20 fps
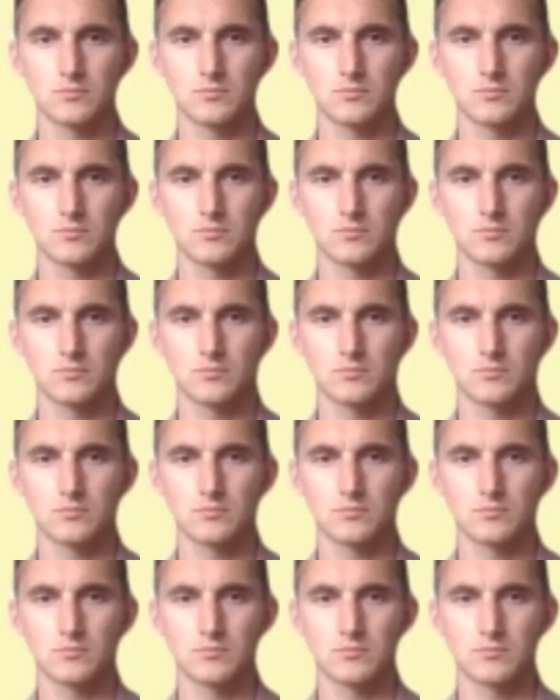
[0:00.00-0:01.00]

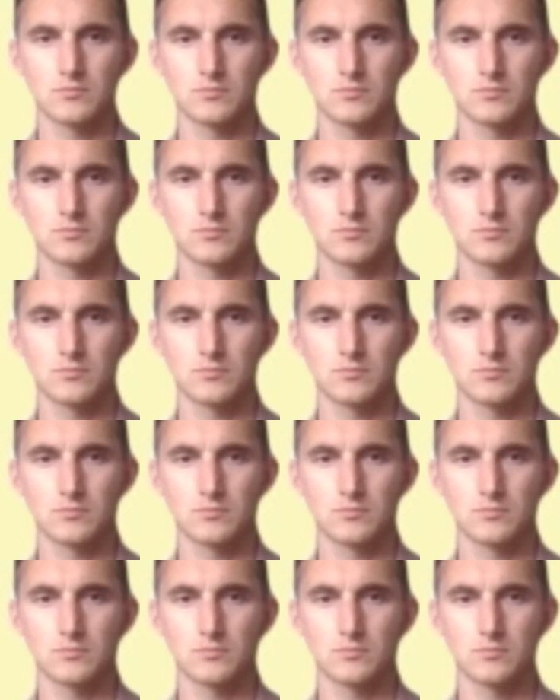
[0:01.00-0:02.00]

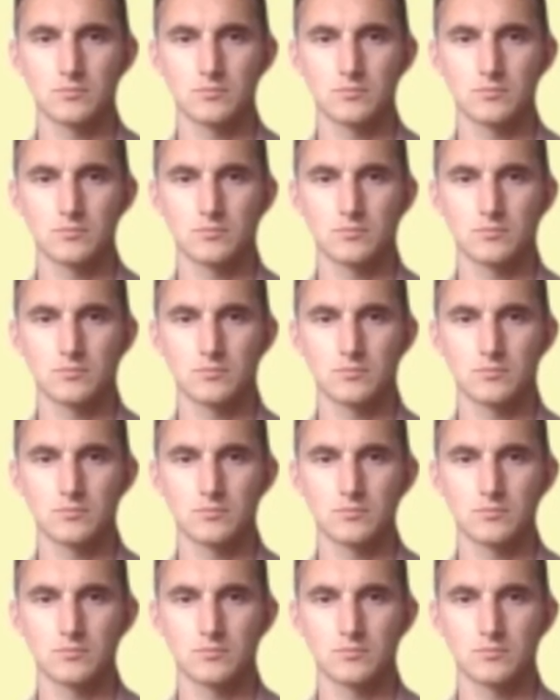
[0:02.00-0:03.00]

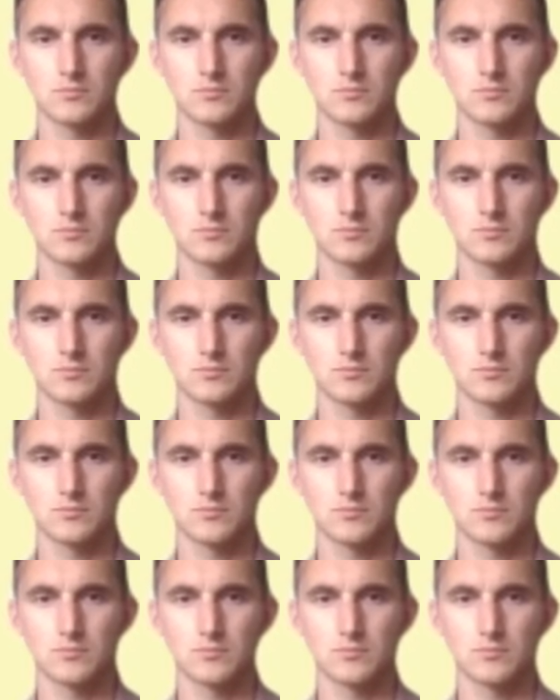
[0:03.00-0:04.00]

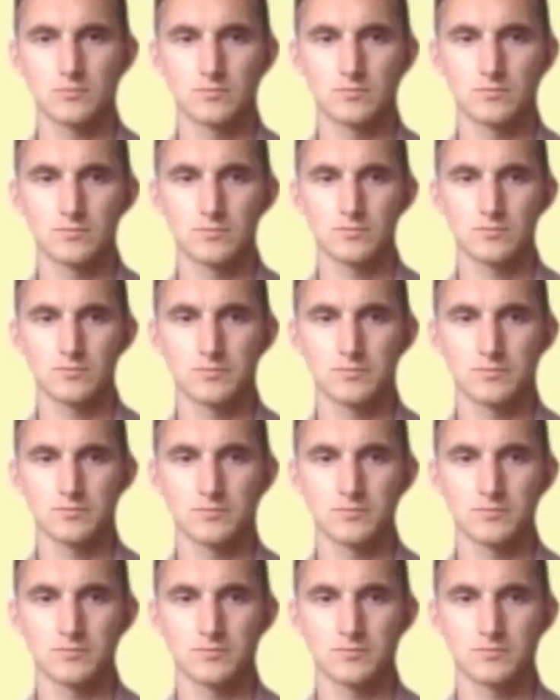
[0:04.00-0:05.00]

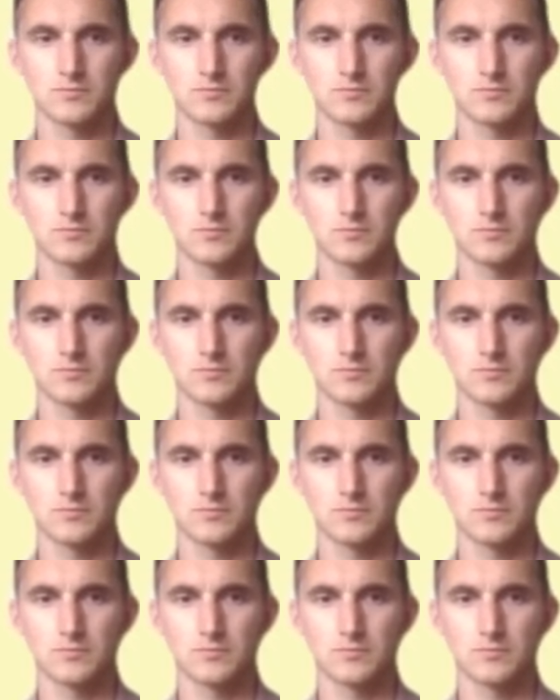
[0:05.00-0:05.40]
(not speaking)